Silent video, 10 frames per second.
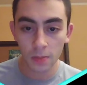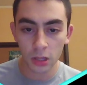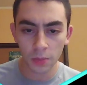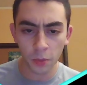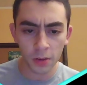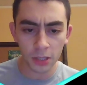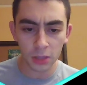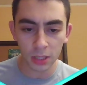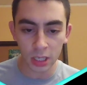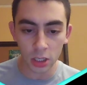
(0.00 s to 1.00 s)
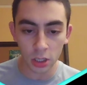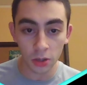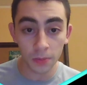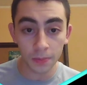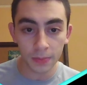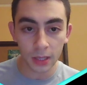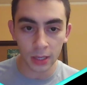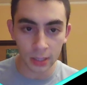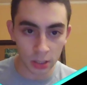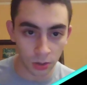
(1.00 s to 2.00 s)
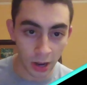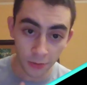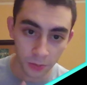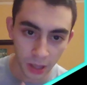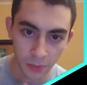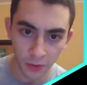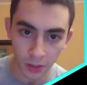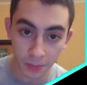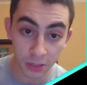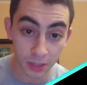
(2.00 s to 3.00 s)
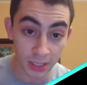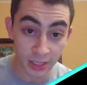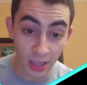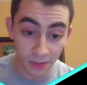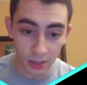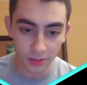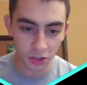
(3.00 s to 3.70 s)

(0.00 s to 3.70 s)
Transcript: But the point of bishop to d2 is, so now if you play a move like bishop to d7,